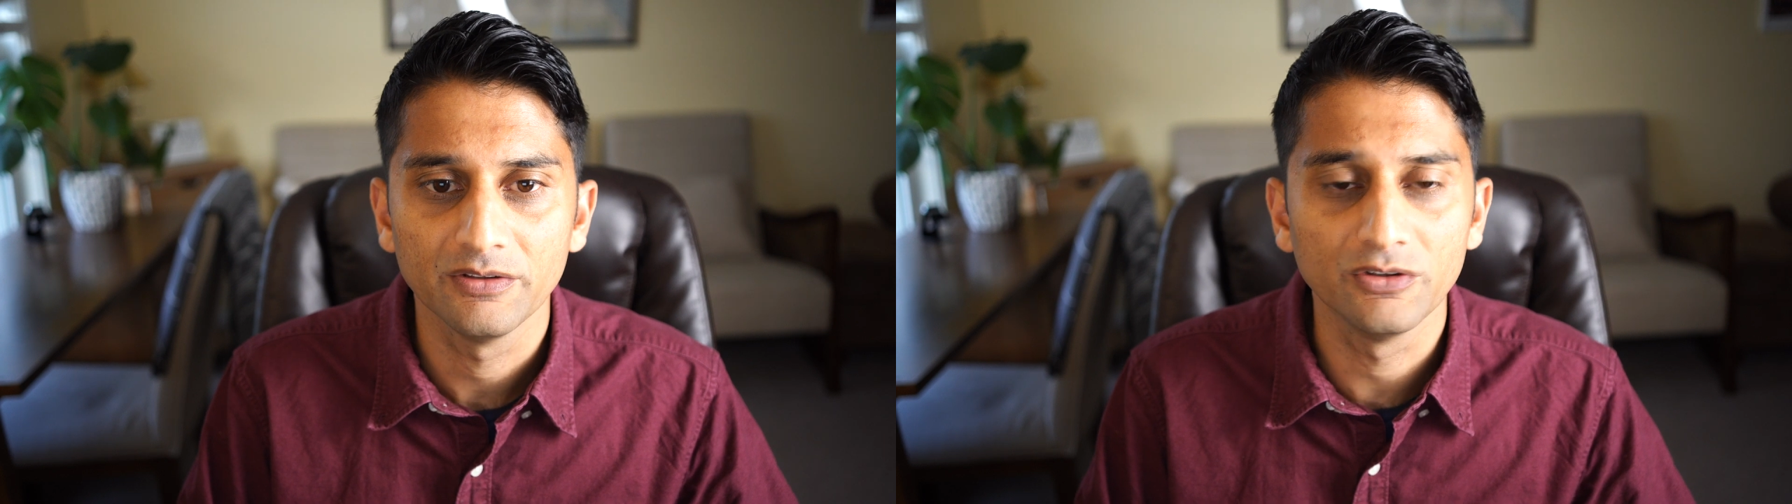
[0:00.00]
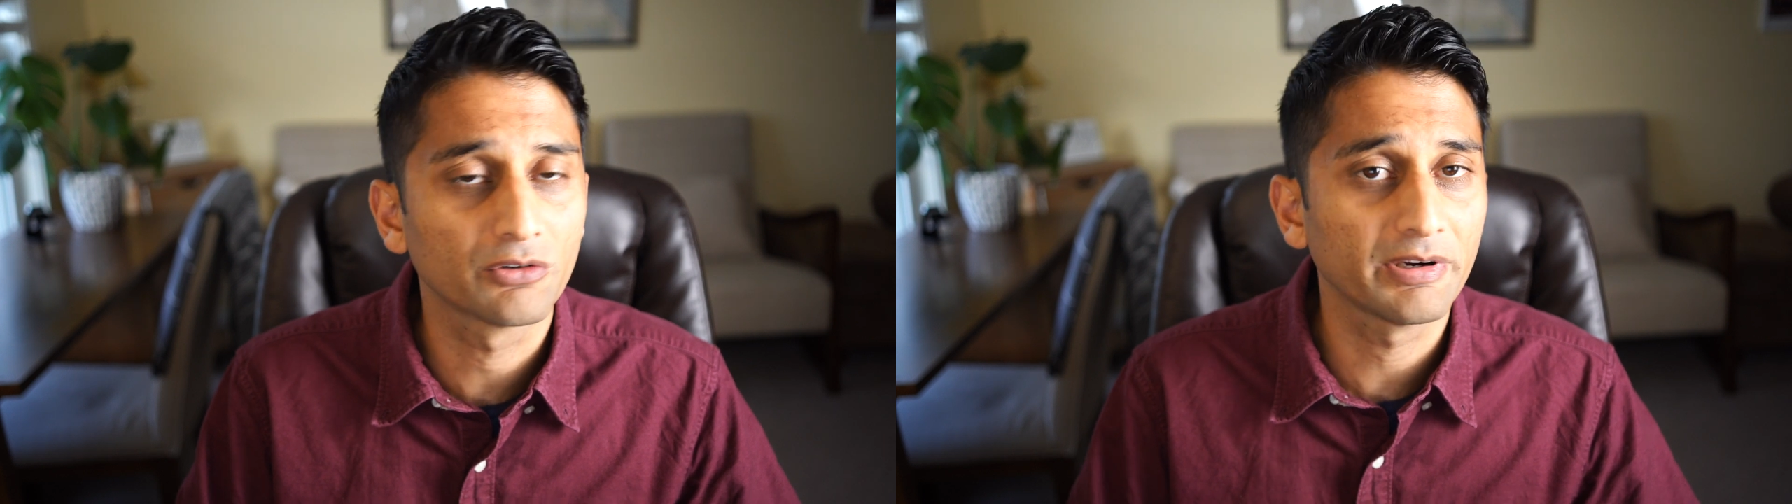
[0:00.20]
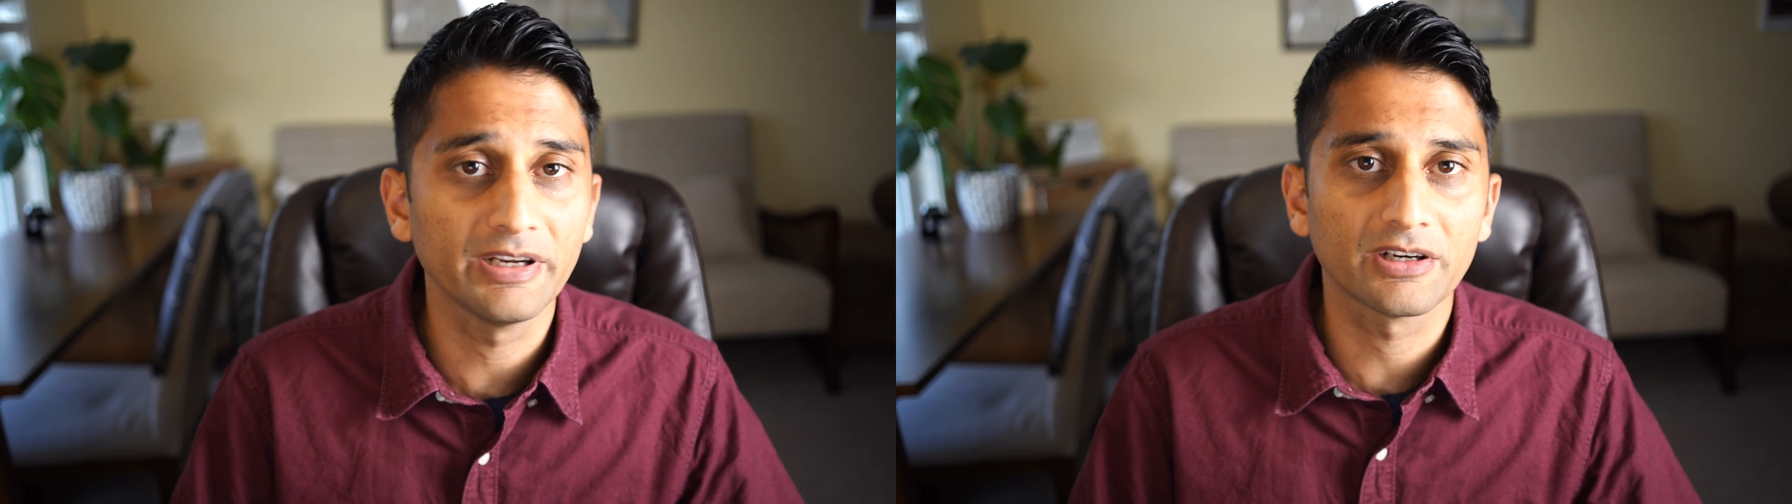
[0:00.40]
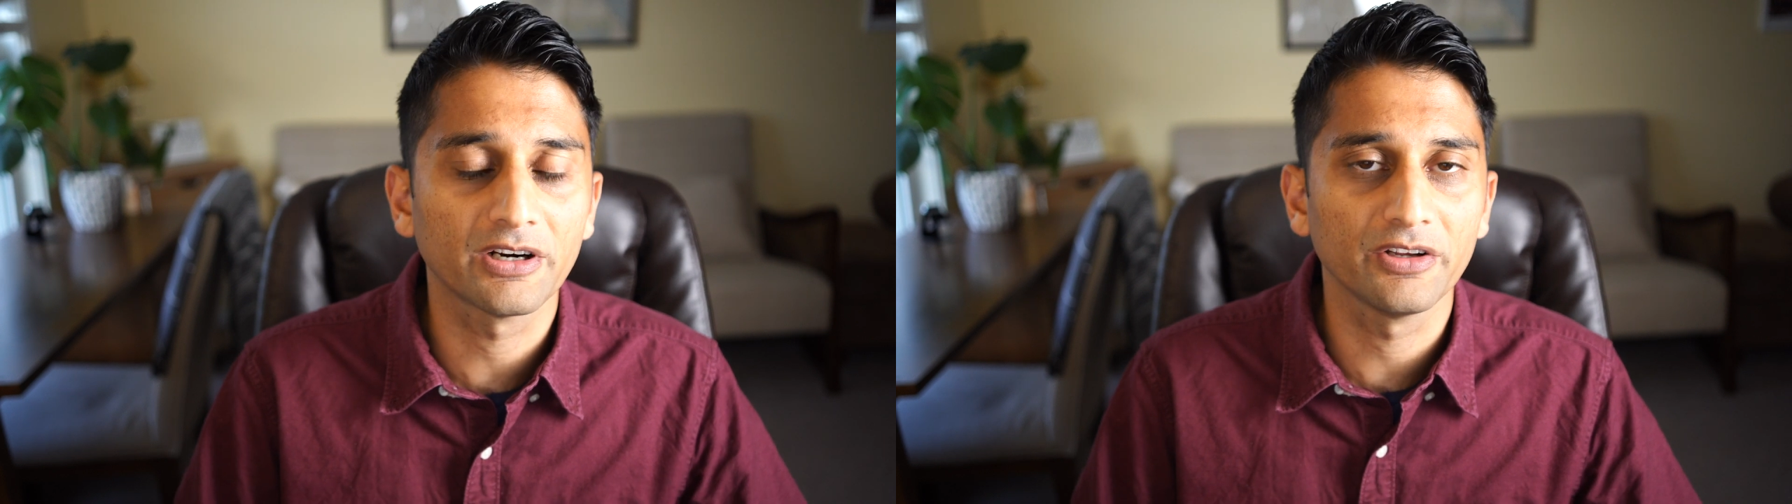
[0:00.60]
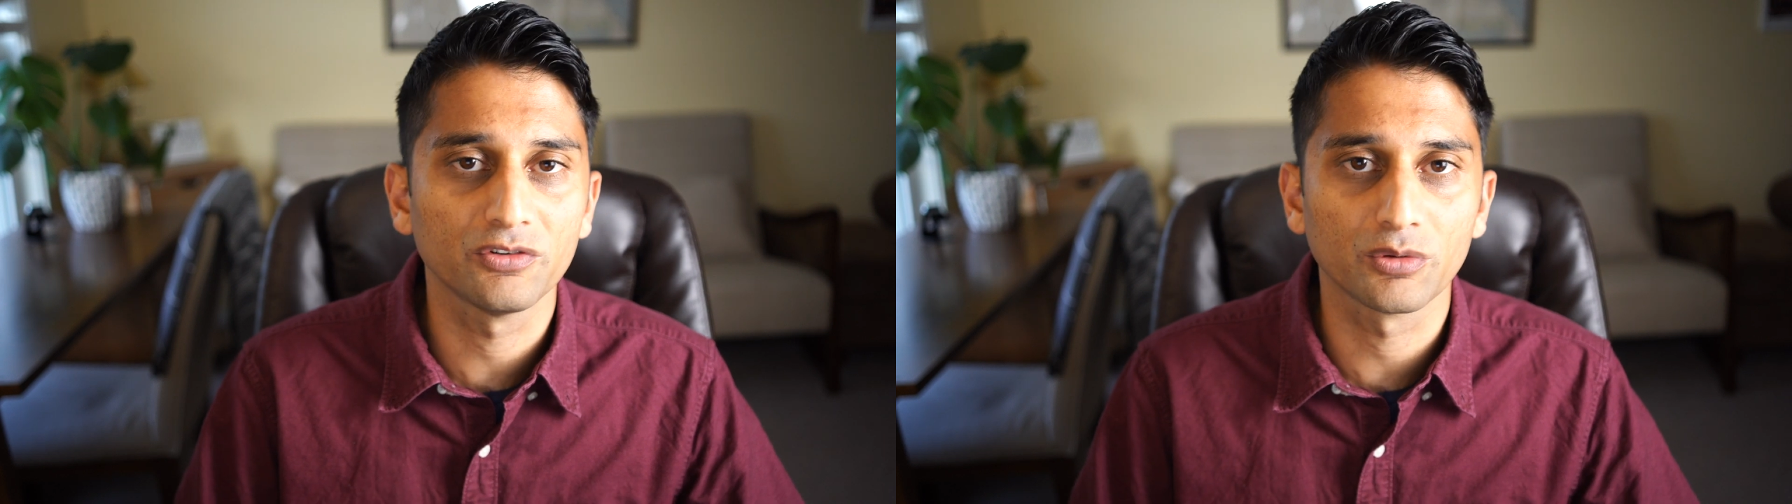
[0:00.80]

No credit card is